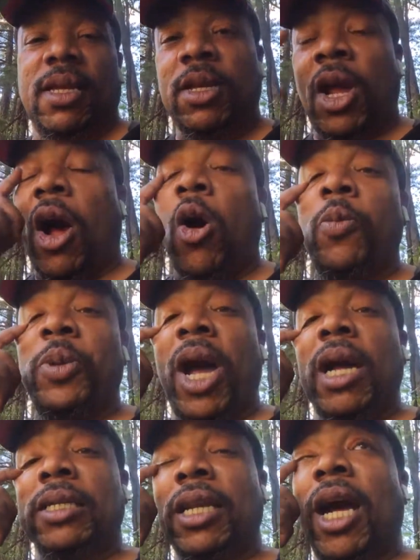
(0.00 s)
Yo, I hope
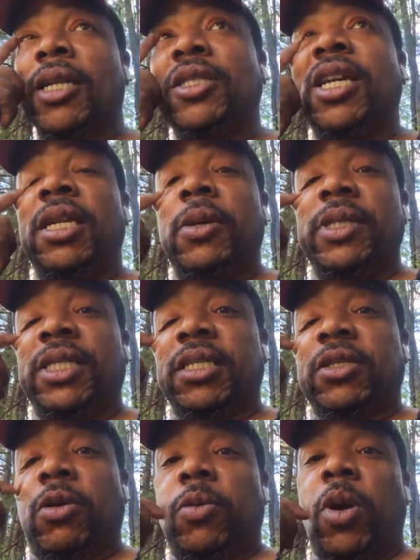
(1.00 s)
y'all dealing with
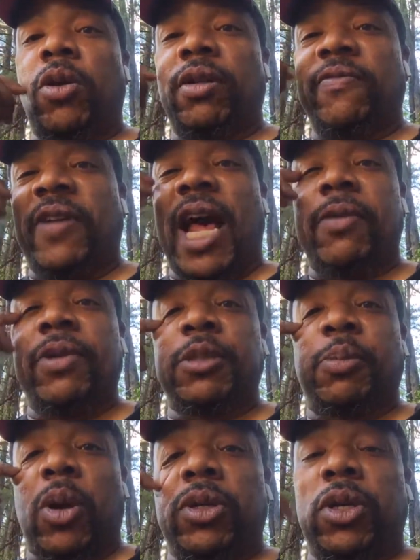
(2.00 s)
this
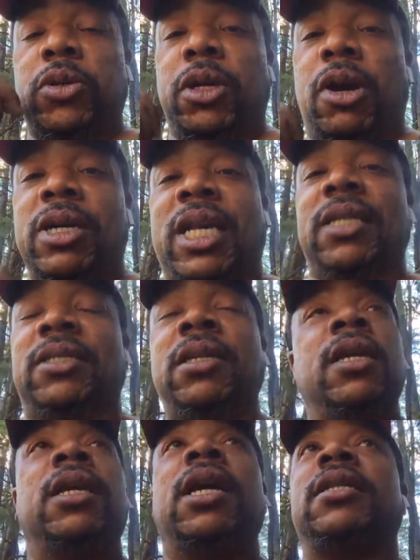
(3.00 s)
coronavirus, New York is
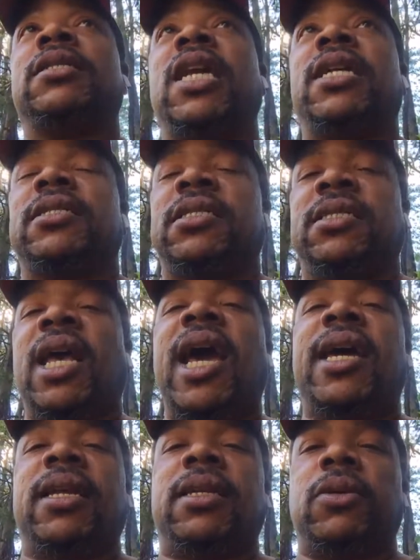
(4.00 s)
getting
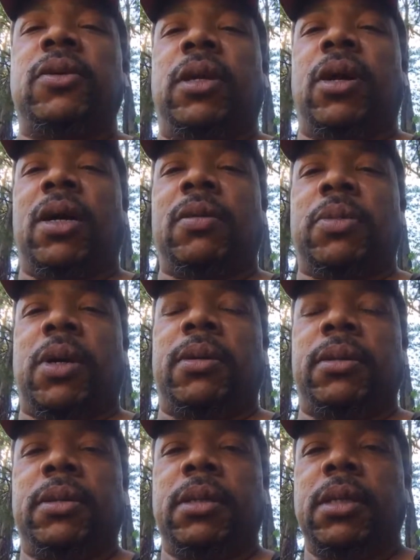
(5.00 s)
sad in New York, bro.